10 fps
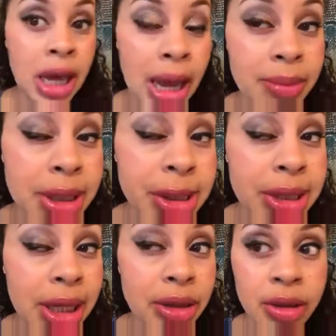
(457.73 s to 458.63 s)
I must
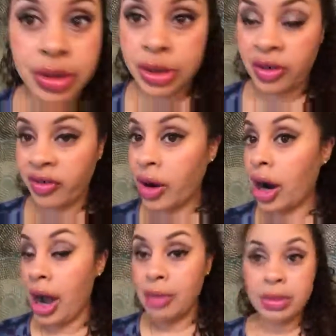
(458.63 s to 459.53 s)
say though, so
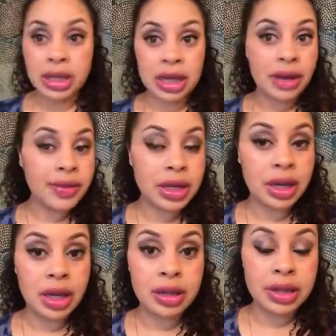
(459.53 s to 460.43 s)
far I'm
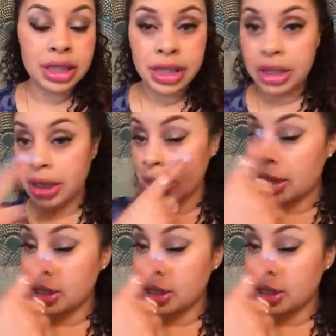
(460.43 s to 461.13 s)
loving the